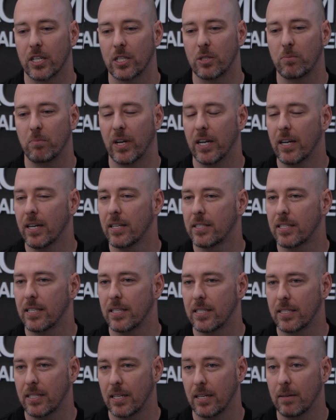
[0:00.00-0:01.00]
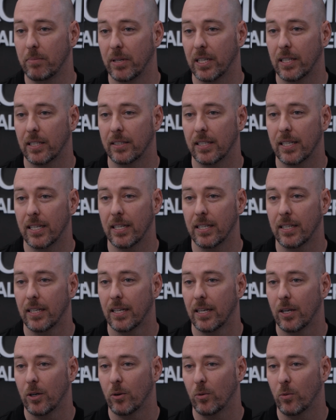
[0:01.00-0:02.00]
experience is typically
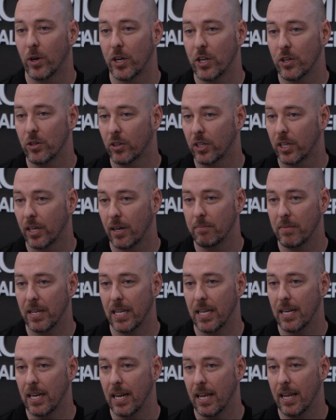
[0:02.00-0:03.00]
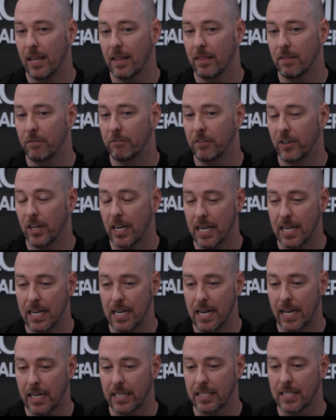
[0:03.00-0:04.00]
where you'll come in and the very
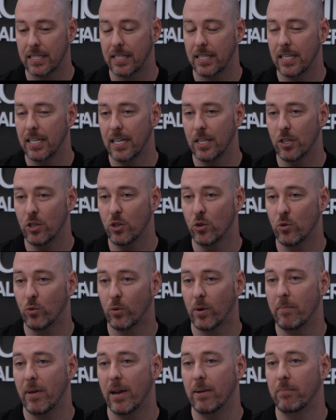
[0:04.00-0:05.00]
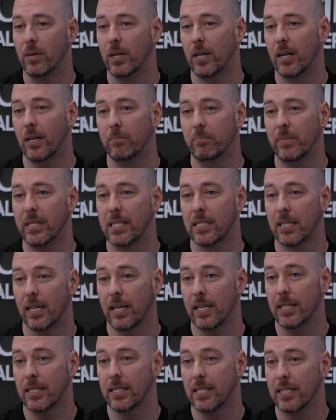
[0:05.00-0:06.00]
next thing you remember
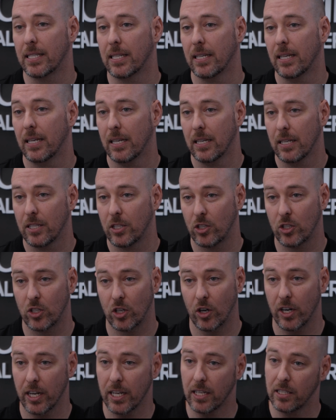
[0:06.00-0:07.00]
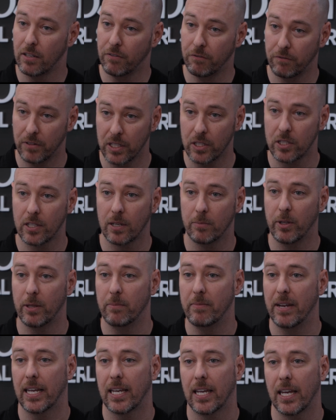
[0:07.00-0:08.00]
besides starting to feel some of
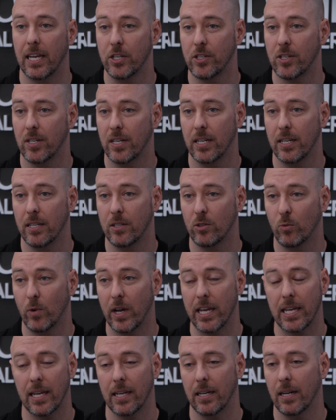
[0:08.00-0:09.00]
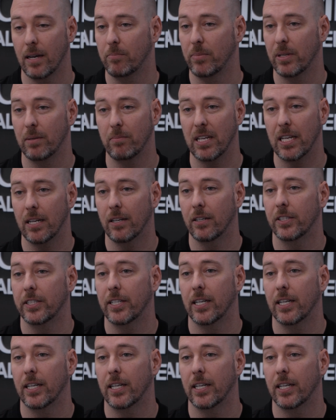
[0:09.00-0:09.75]
the medication is waking up and being all